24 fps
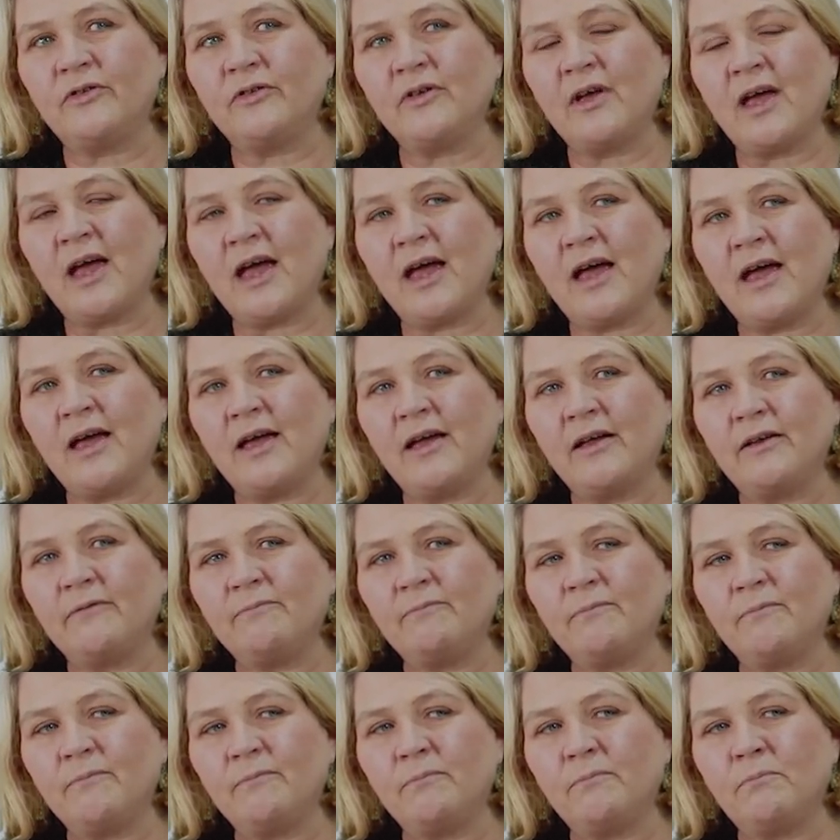
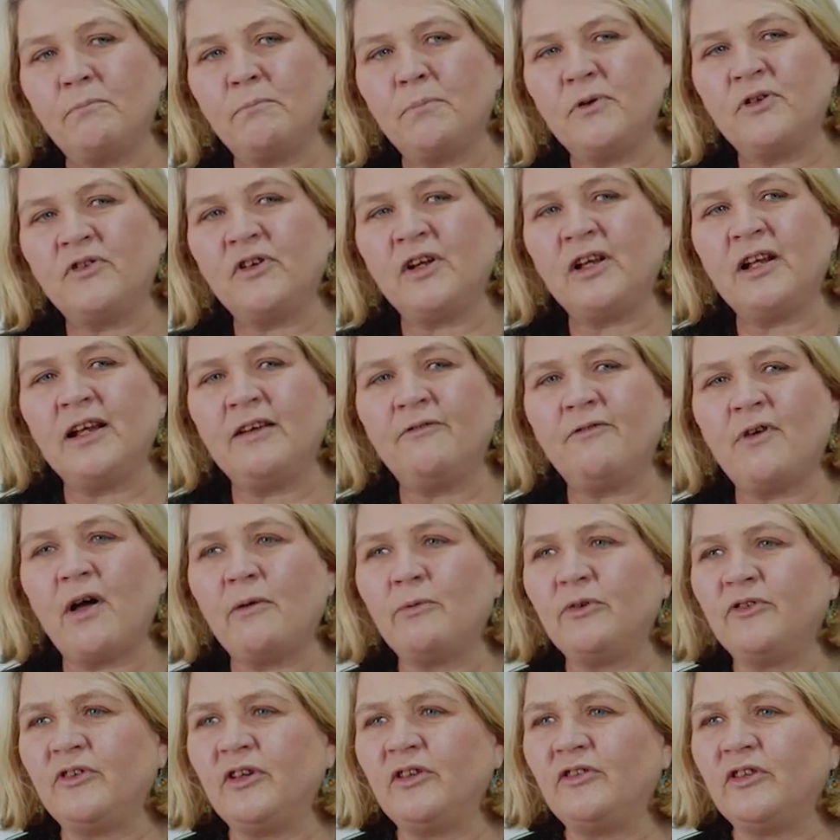particularly if I
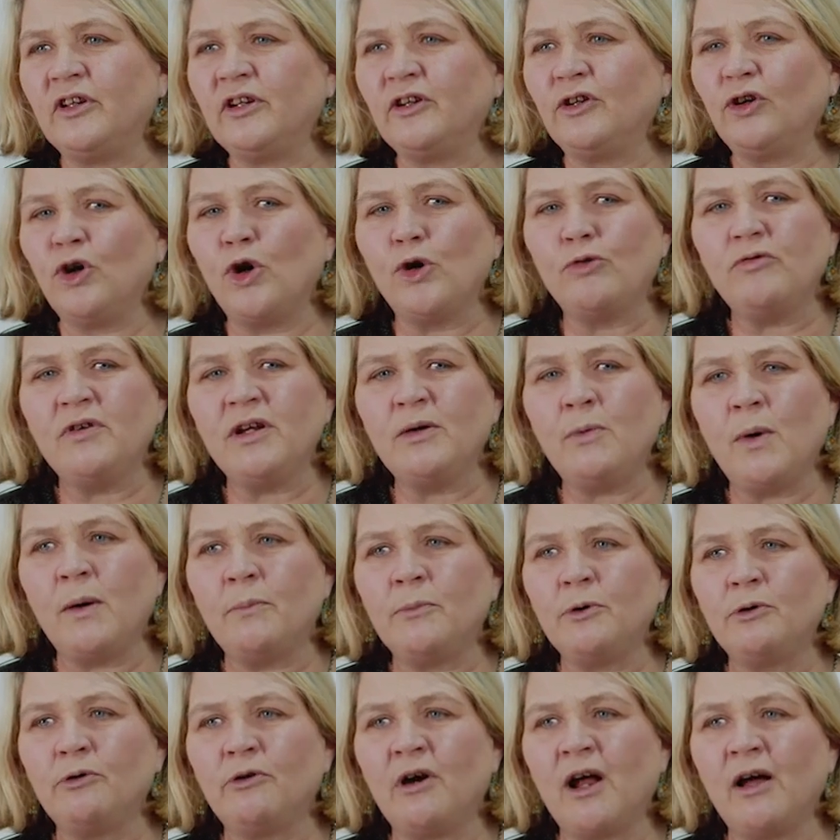was eating curry when
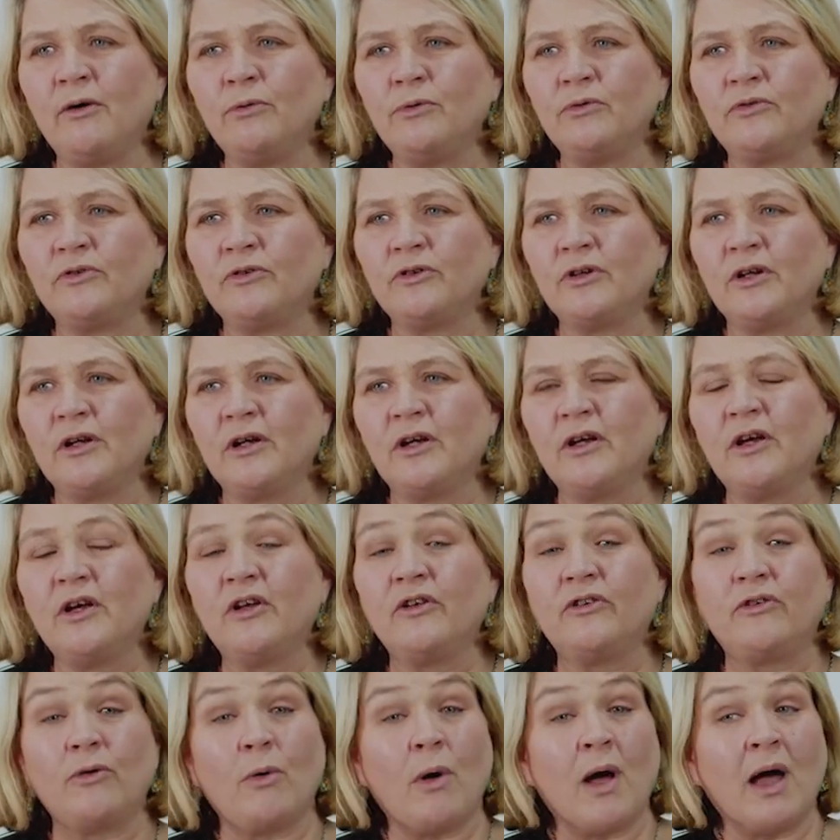we were out,
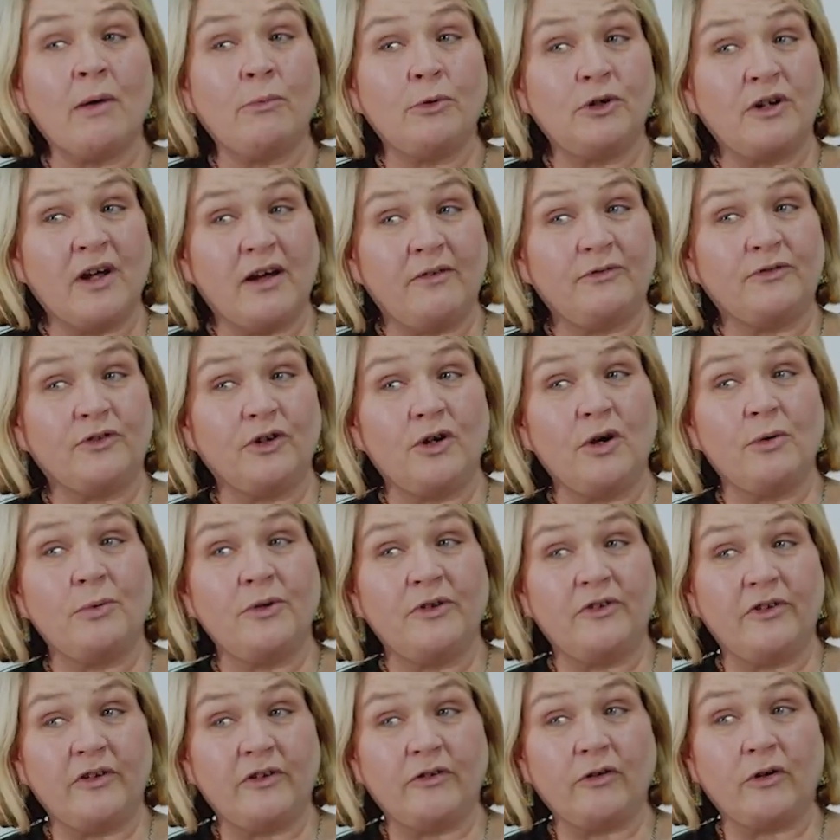so I would have to go
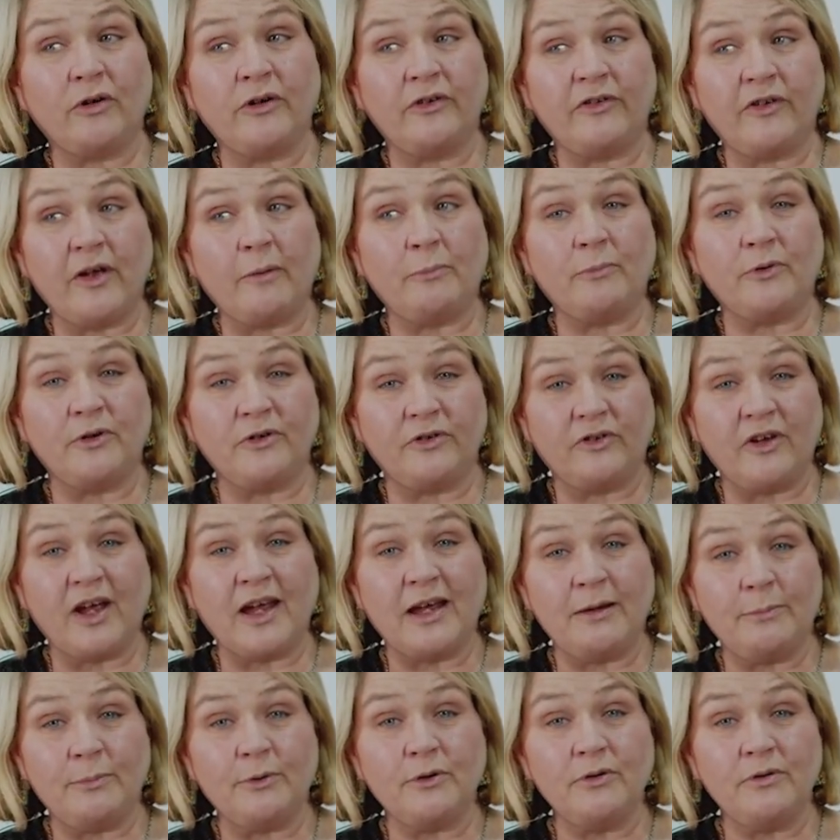and sit on a separate
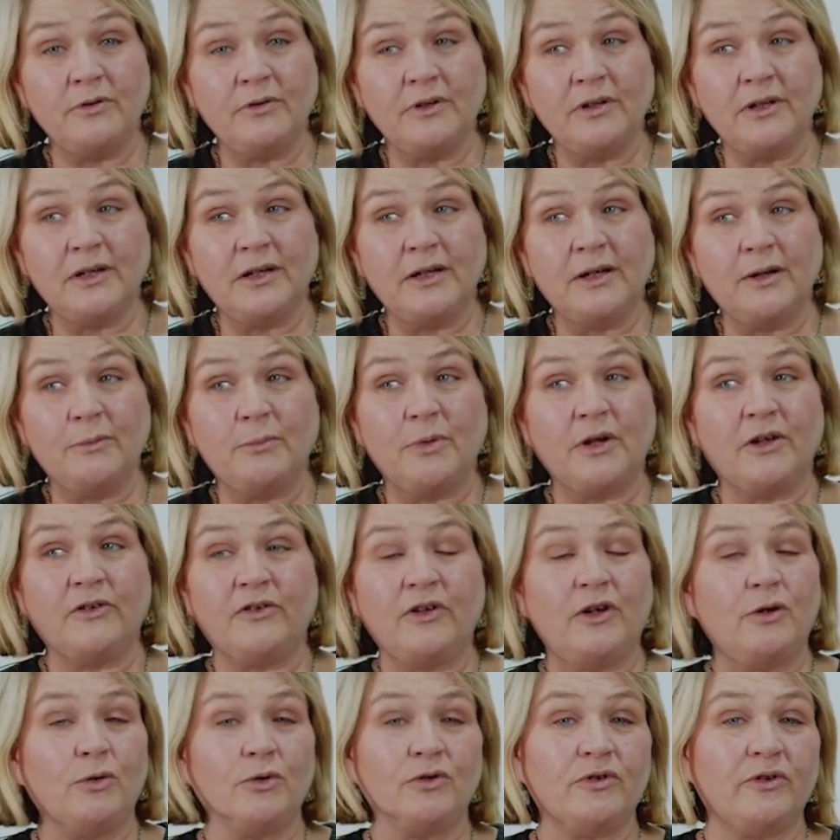table because
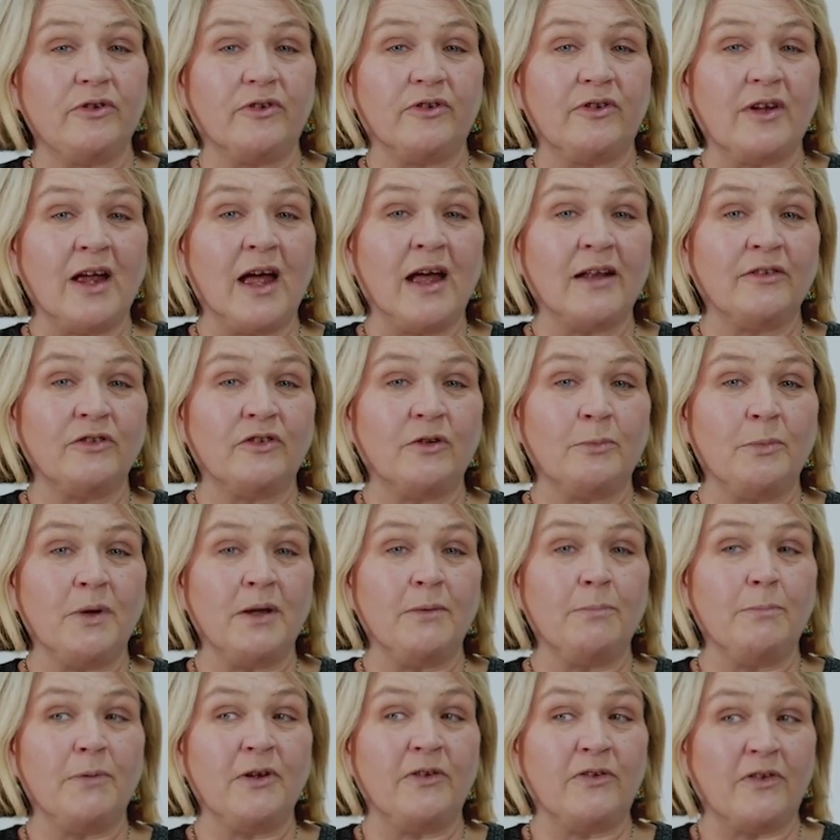he couldn't stand to
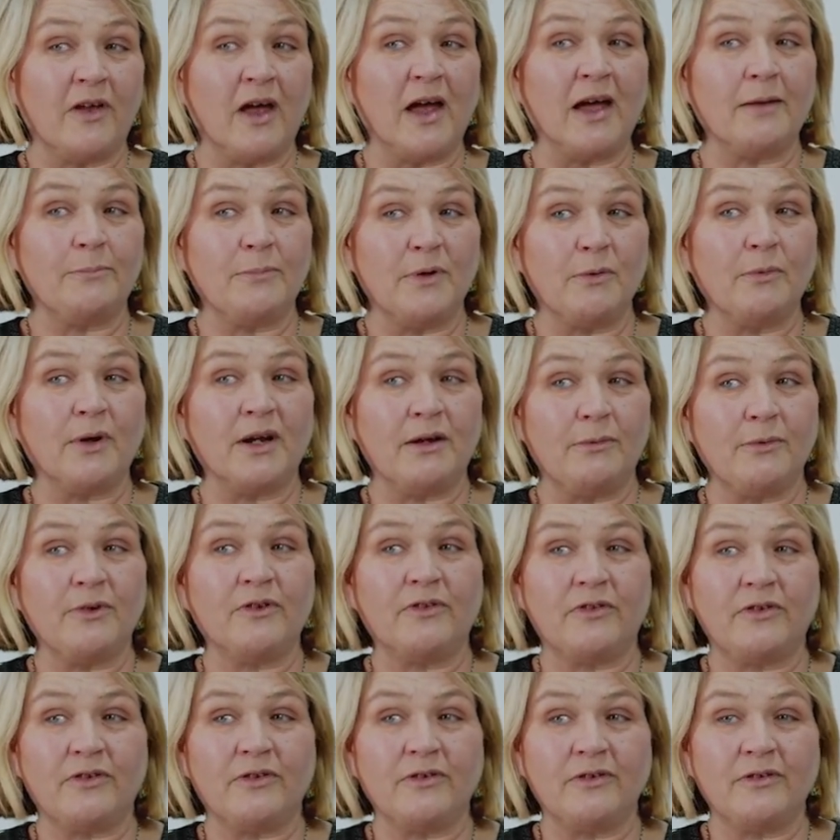be beside me when
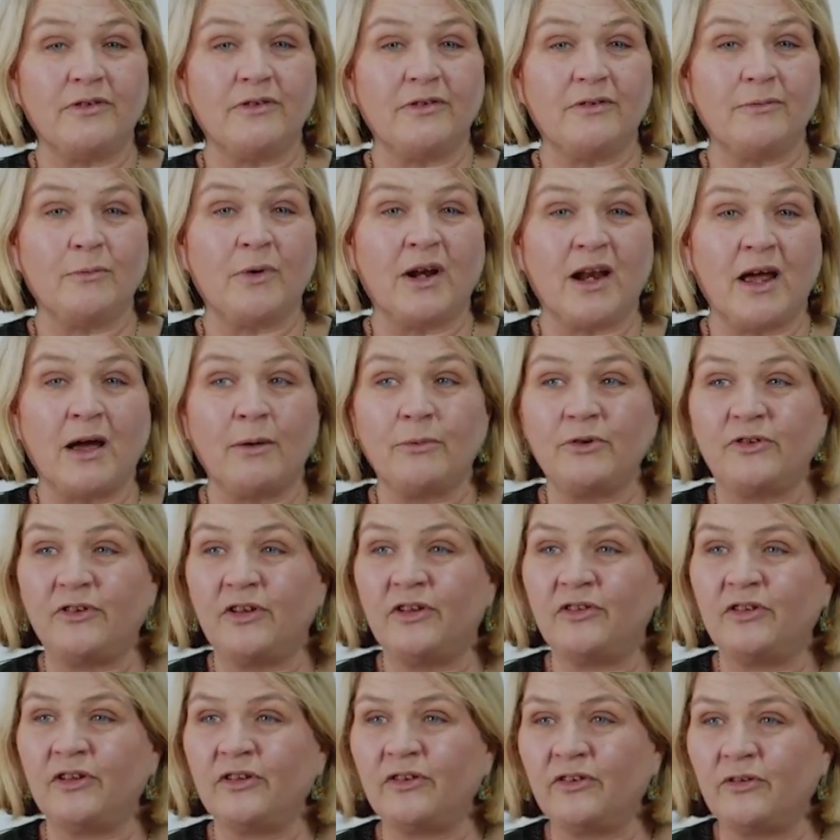I was
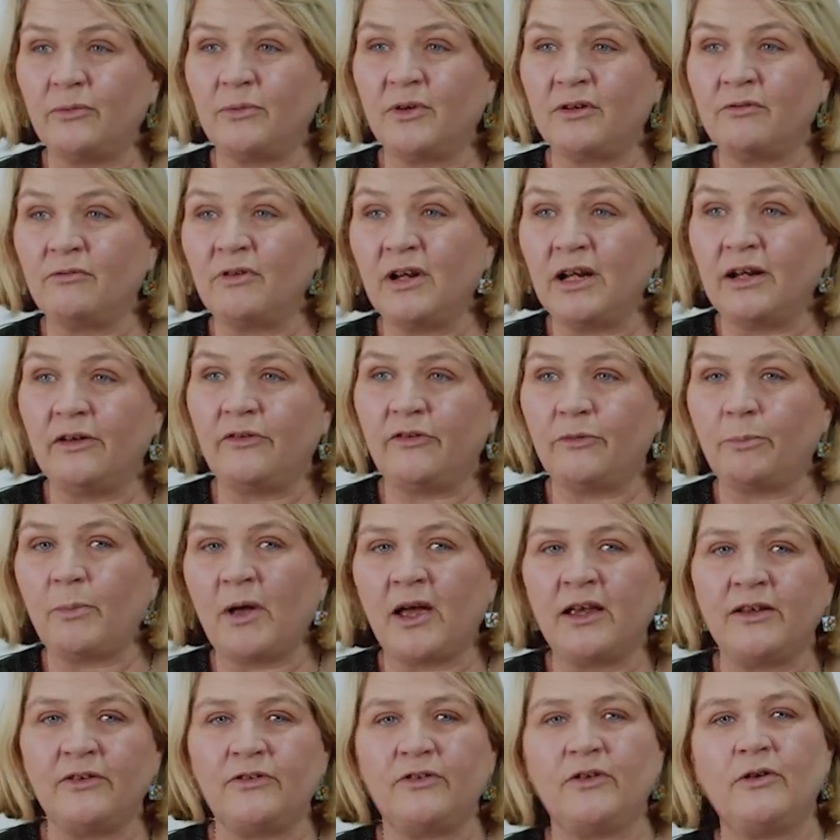eating something really
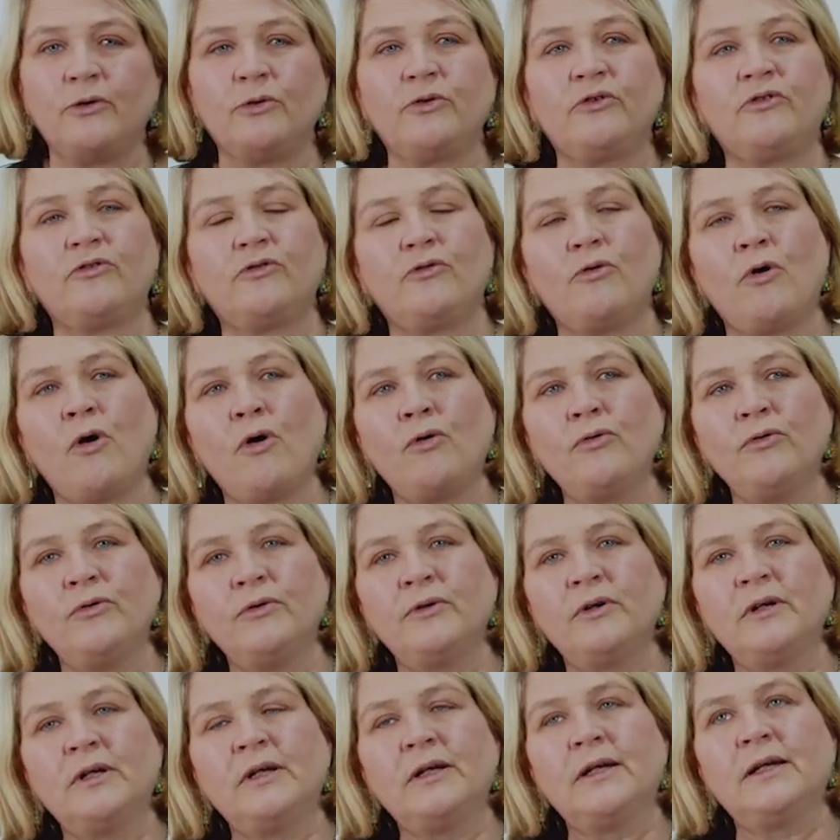spicy or strong.
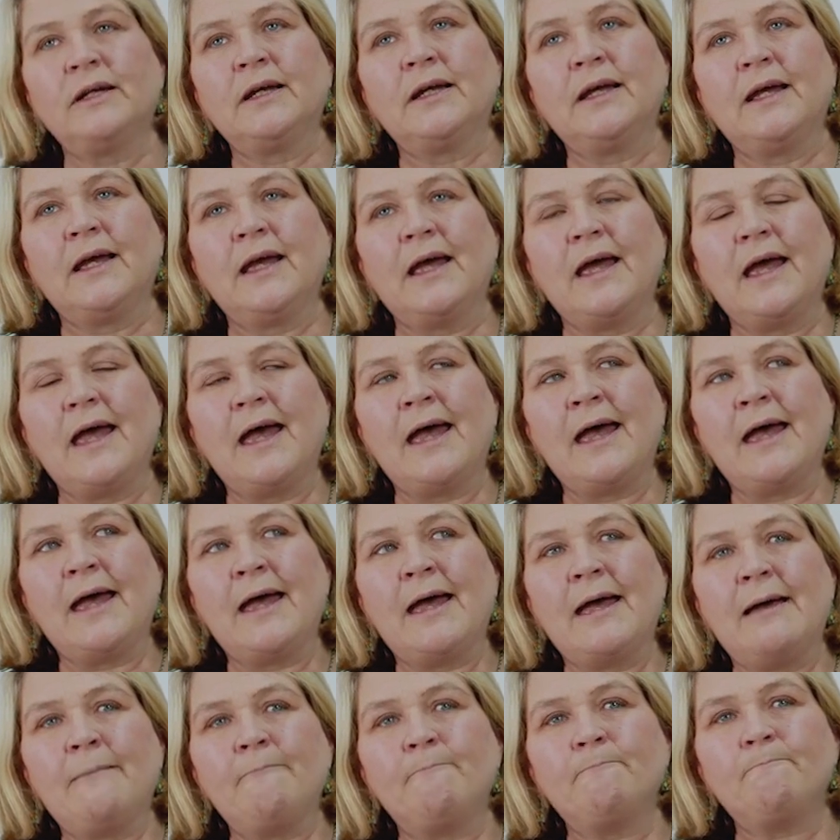
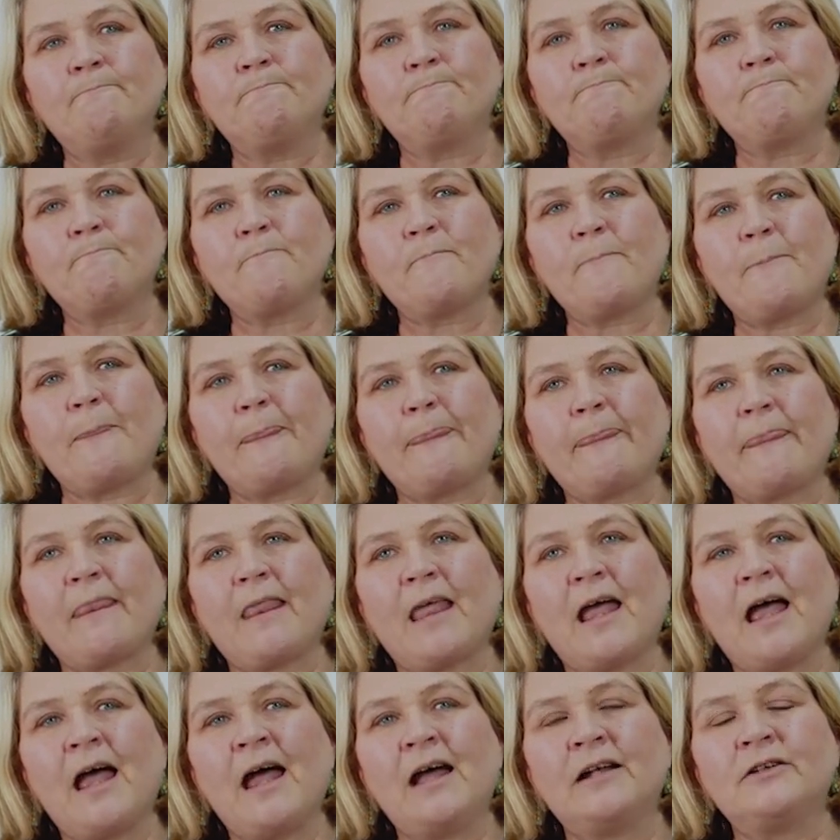
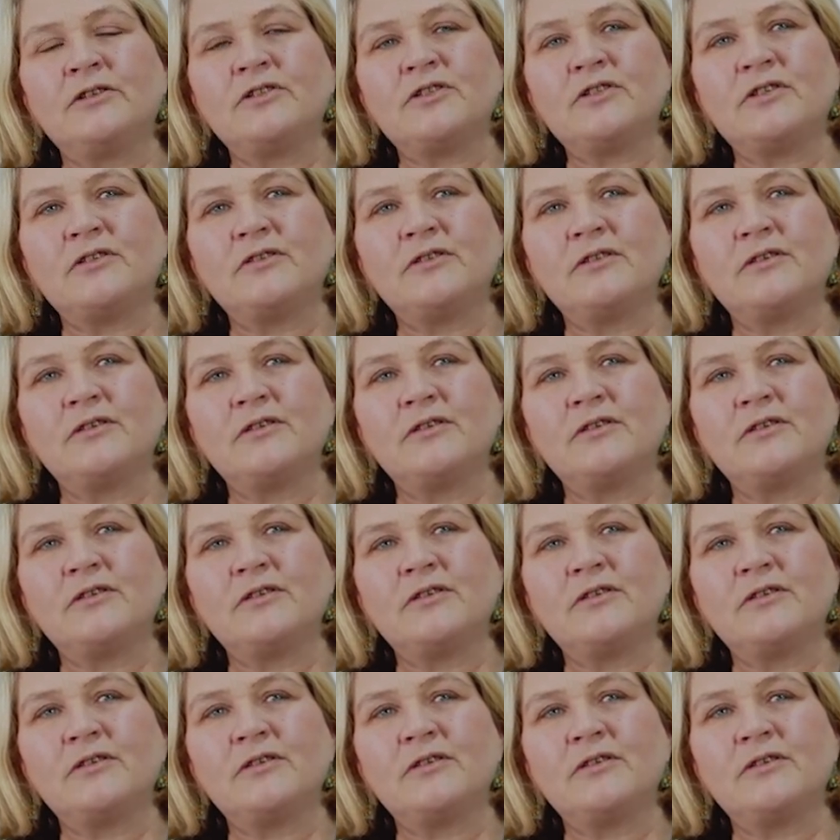And